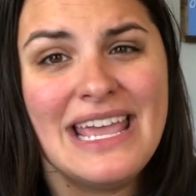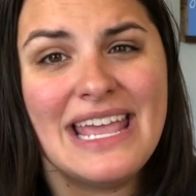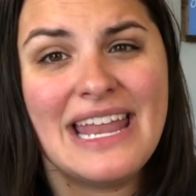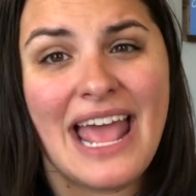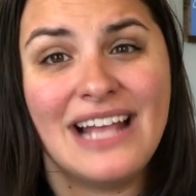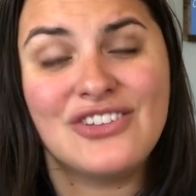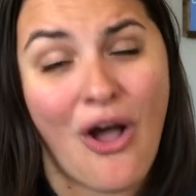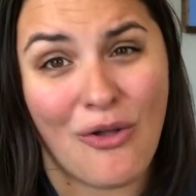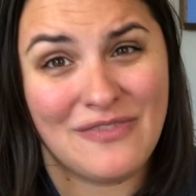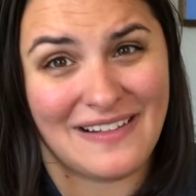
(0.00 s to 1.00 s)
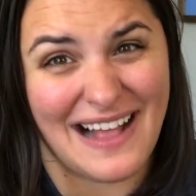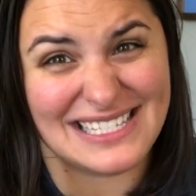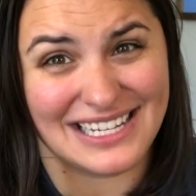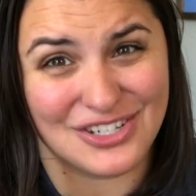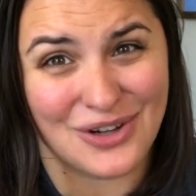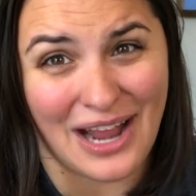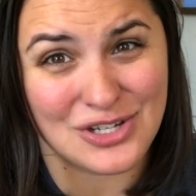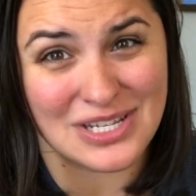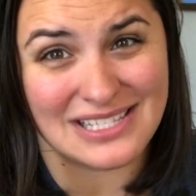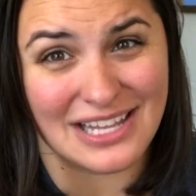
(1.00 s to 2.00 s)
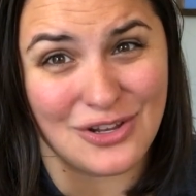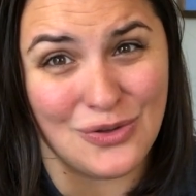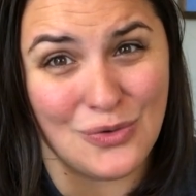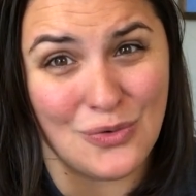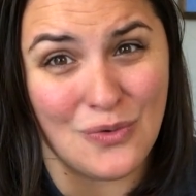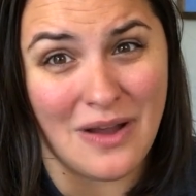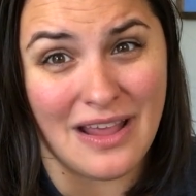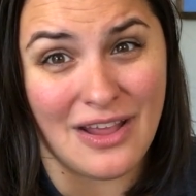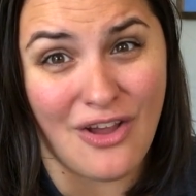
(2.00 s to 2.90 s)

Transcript: It has all of the classic attractions that you